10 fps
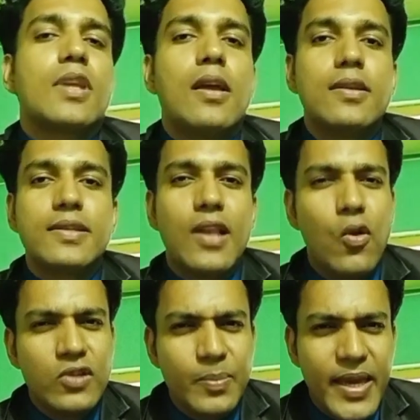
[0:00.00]
Slow
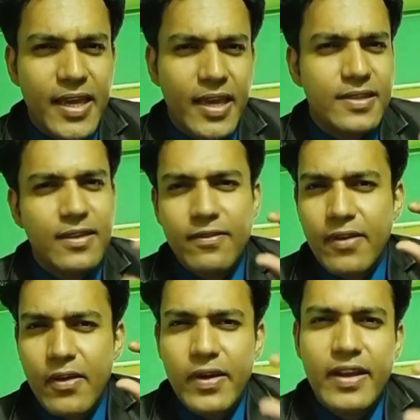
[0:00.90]
speaking is a
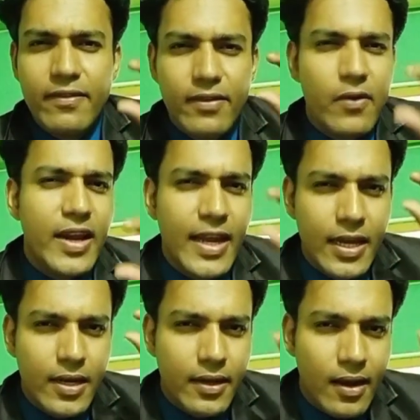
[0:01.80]
very, very
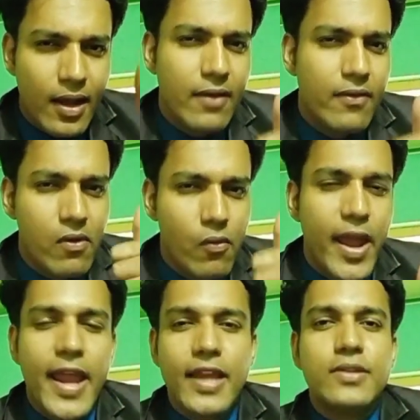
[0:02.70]
clever
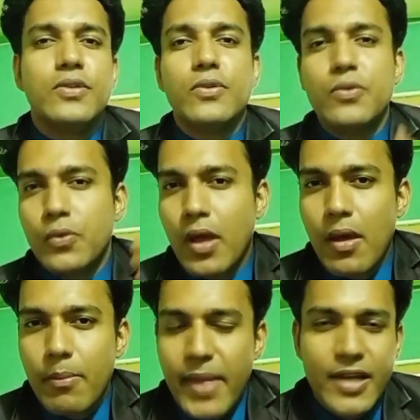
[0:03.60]
way to
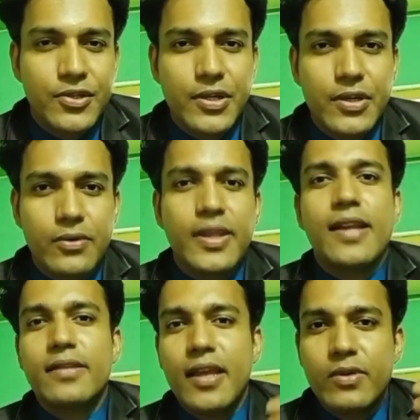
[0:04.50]
make sure that
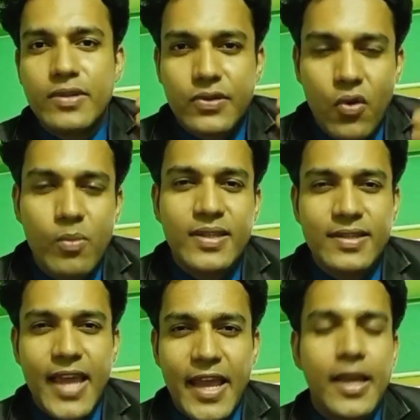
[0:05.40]
there is no
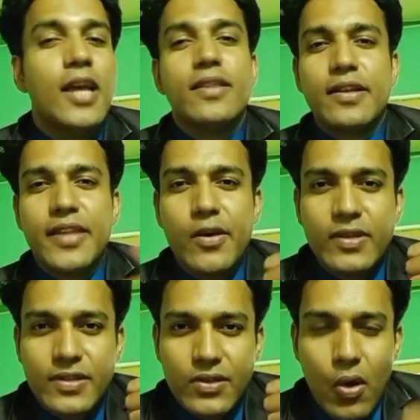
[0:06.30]
mistake, that there
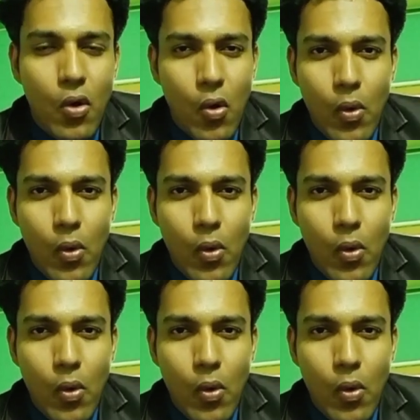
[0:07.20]
is no